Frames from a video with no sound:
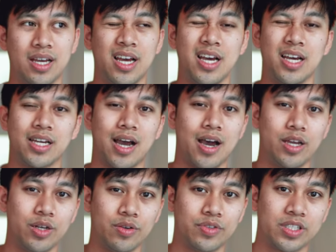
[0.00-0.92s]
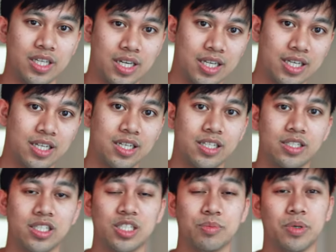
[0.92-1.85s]
kind of sunny
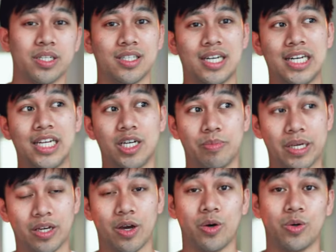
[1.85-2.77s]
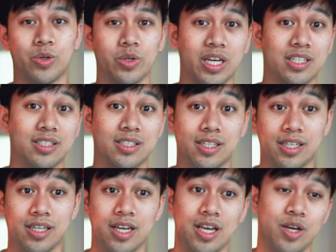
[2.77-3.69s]
conditions, but it's a little bit cold or
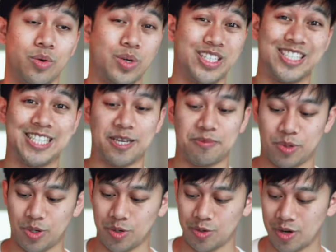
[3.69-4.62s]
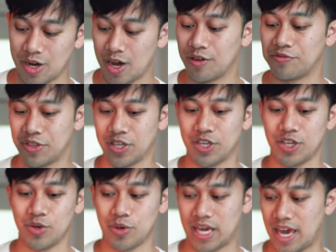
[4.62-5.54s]
gusty, which is typical of the UK.